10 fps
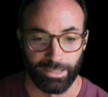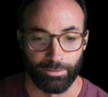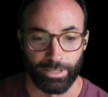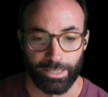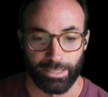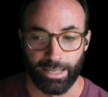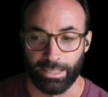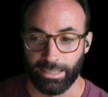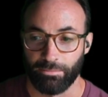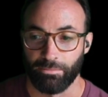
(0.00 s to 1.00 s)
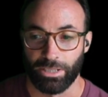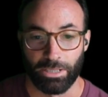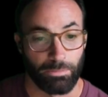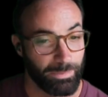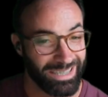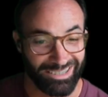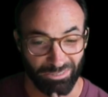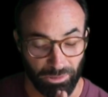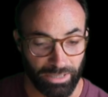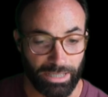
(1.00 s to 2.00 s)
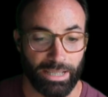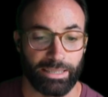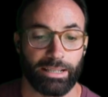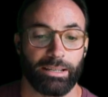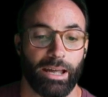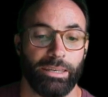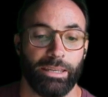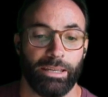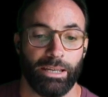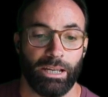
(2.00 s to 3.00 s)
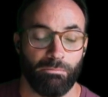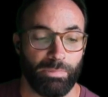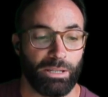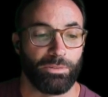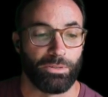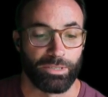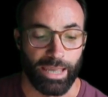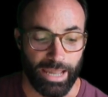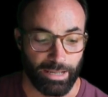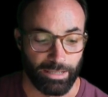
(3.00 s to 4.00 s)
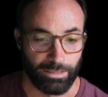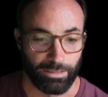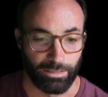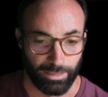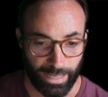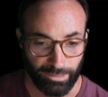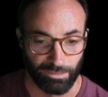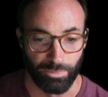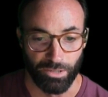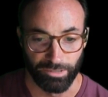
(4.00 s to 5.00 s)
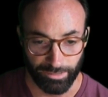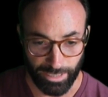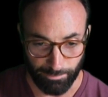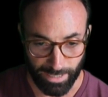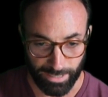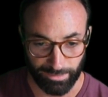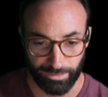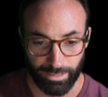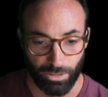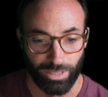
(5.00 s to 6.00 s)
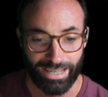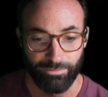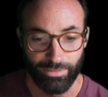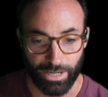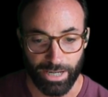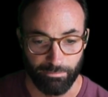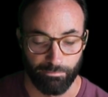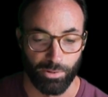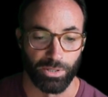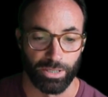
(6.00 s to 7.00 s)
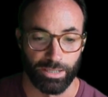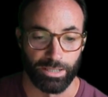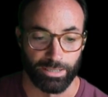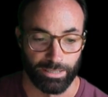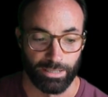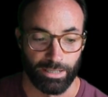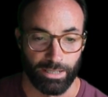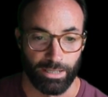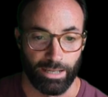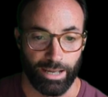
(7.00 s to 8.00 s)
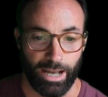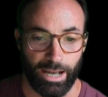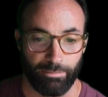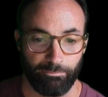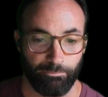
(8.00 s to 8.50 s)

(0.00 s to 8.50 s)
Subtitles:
everything, then, maybe you just won't get anything done. But if you take like small snippets that are like very important, like